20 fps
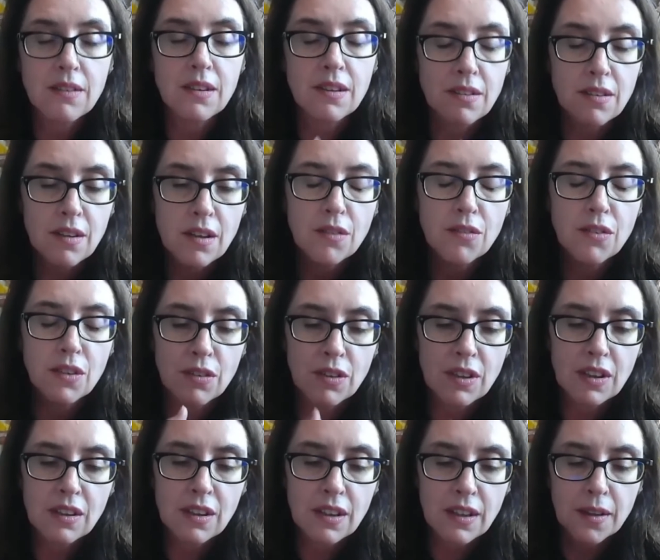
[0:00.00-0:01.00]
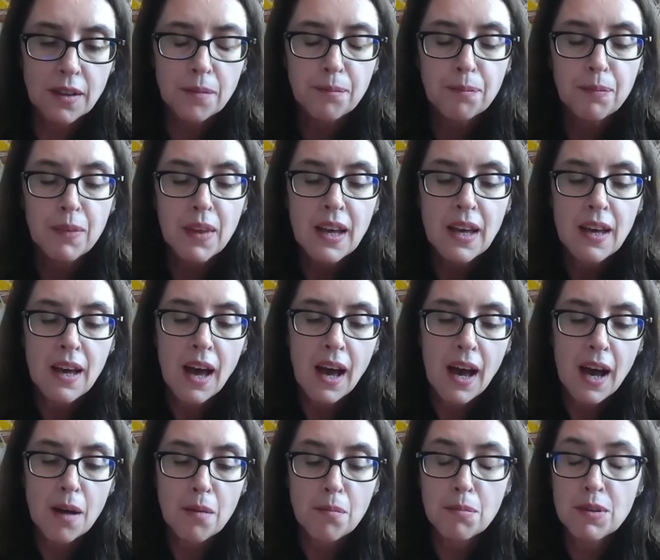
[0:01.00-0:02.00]
the serve and return,
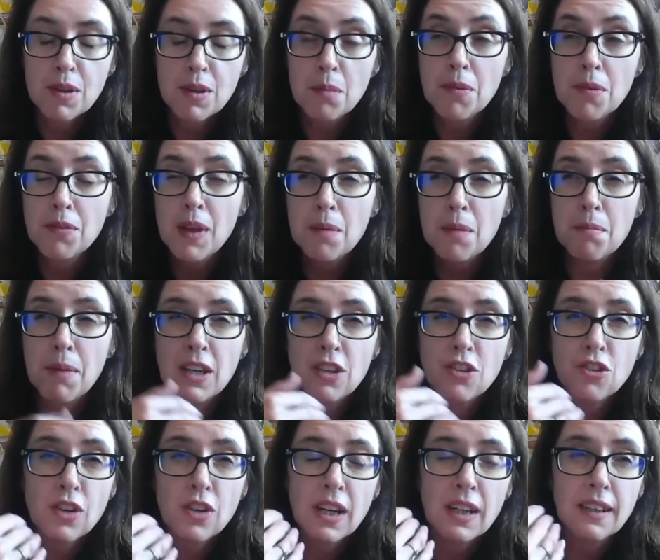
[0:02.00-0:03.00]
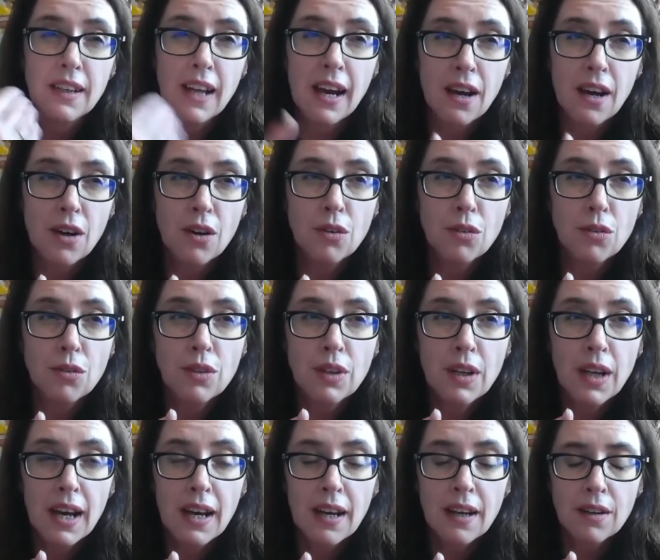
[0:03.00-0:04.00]
some of them may shut
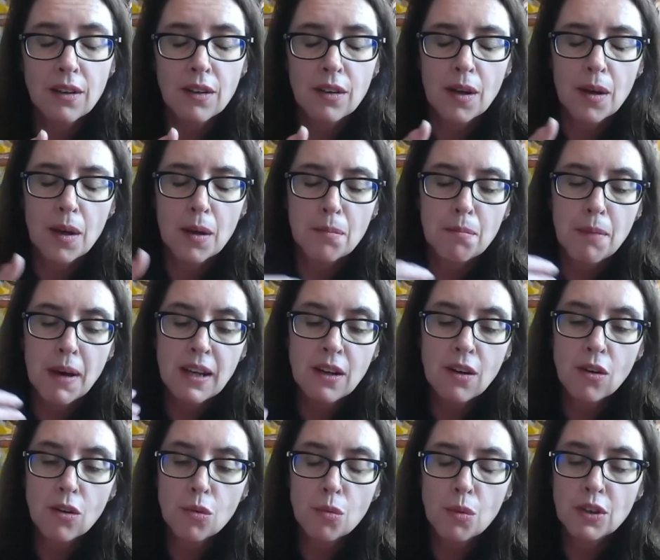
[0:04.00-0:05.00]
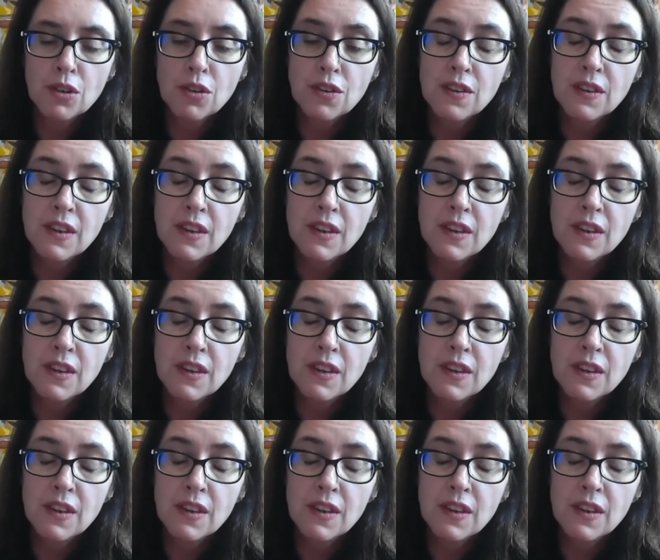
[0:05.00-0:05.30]
down and may not want to